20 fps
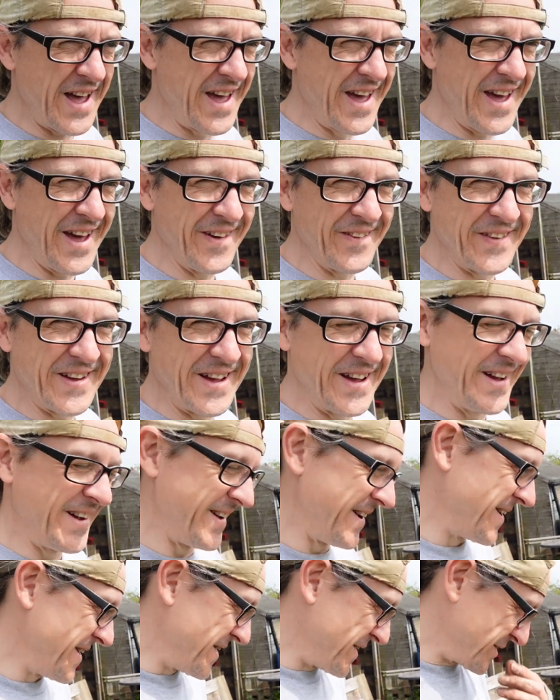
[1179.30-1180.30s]
area.
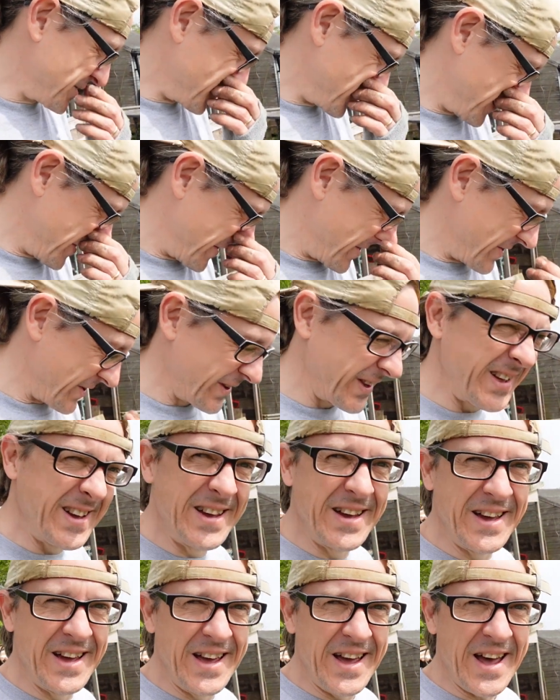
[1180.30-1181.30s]
That's what you call
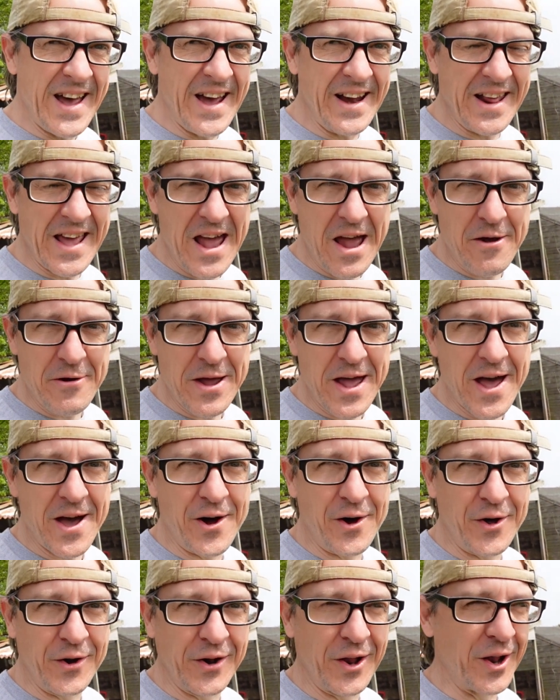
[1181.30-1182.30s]
any area
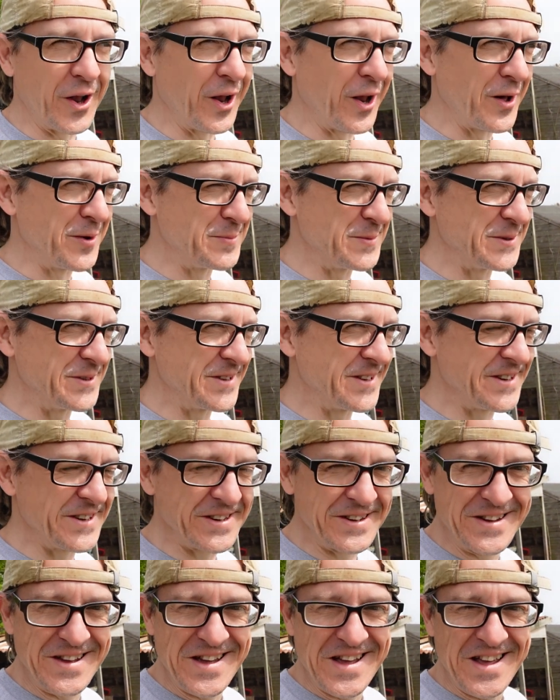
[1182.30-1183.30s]
on an allotment that
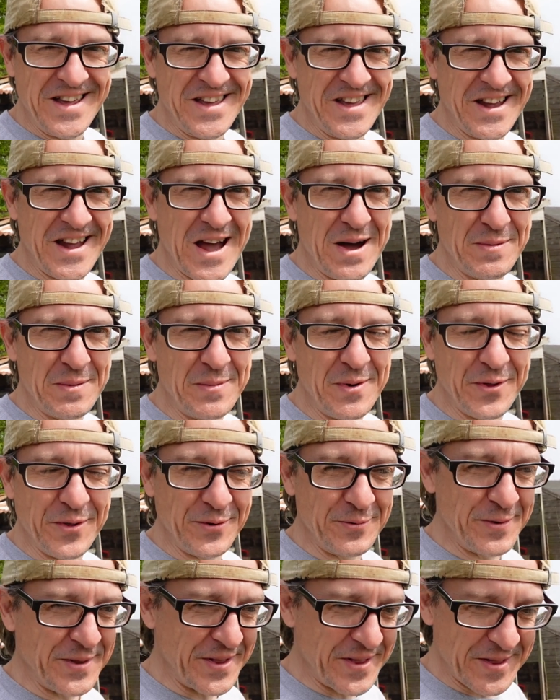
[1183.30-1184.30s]
you can't be
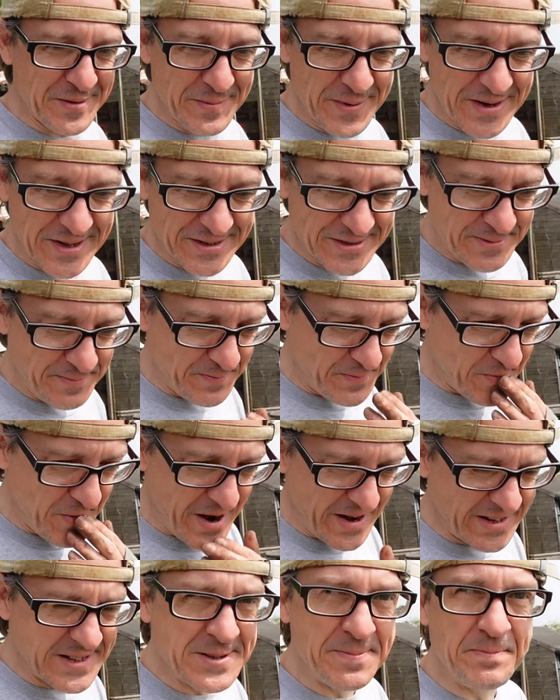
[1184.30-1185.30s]
bothered with at the minute.
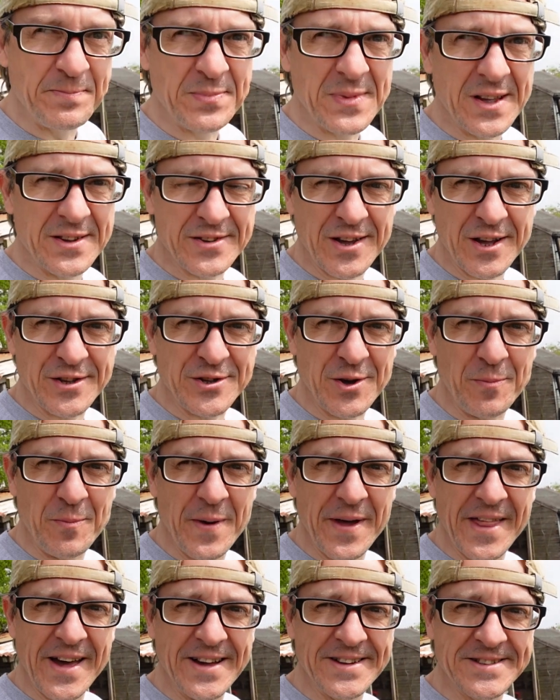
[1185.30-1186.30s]
Right, let's get on
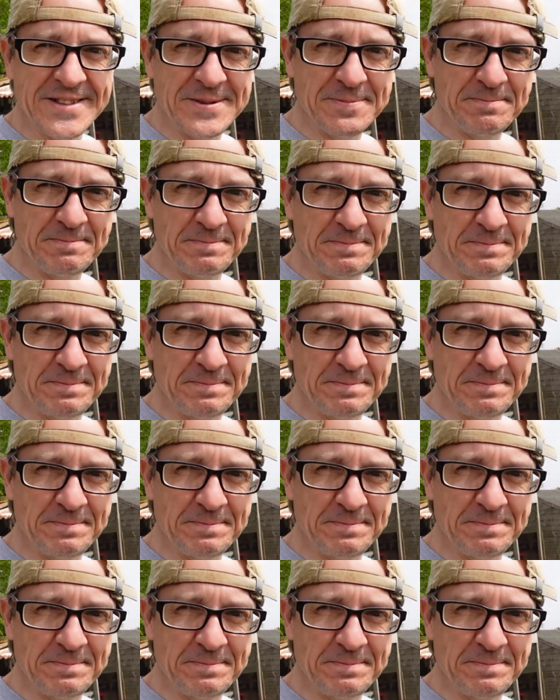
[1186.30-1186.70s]
with that.